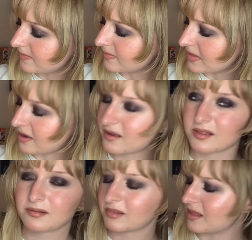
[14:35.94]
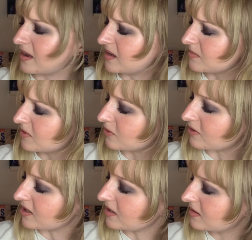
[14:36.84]
Like a lime
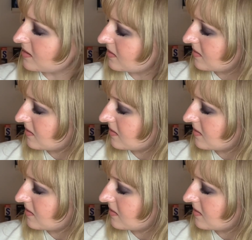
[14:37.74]
green,